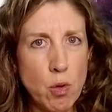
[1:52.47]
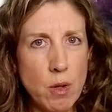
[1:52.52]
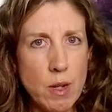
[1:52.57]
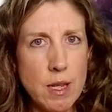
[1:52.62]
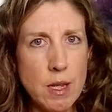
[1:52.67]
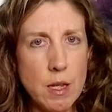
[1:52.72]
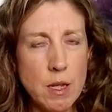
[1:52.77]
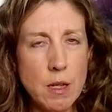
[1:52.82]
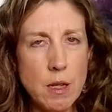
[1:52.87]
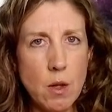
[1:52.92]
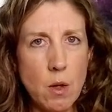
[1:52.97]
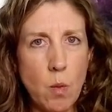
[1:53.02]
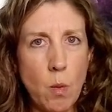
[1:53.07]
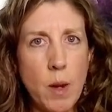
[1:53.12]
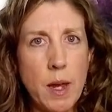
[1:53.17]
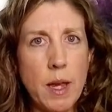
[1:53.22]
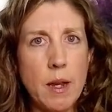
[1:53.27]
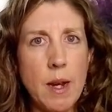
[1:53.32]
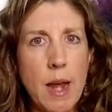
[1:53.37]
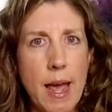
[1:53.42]
choices,
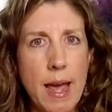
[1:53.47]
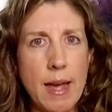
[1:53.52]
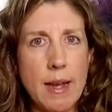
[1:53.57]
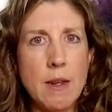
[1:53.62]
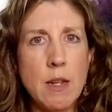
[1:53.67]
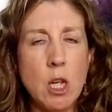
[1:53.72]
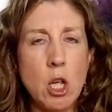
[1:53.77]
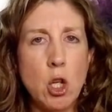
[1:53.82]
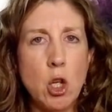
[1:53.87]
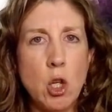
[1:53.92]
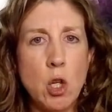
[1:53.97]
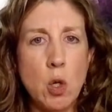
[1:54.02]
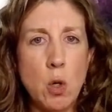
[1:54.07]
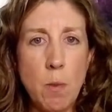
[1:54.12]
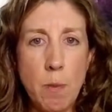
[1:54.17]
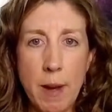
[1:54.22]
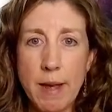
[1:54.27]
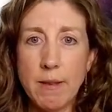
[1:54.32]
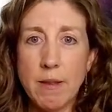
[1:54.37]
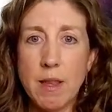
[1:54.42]
we can add
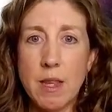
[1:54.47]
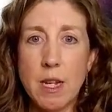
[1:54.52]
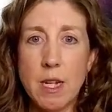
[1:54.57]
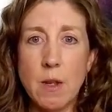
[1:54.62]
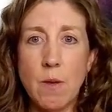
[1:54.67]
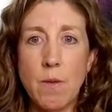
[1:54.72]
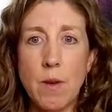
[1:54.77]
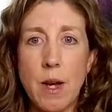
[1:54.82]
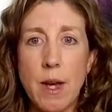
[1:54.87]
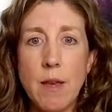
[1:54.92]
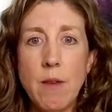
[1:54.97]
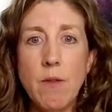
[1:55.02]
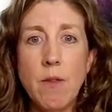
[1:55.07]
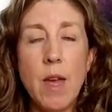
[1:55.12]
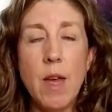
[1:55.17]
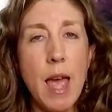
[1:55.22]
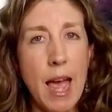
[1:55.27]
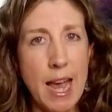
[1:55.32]
£2.35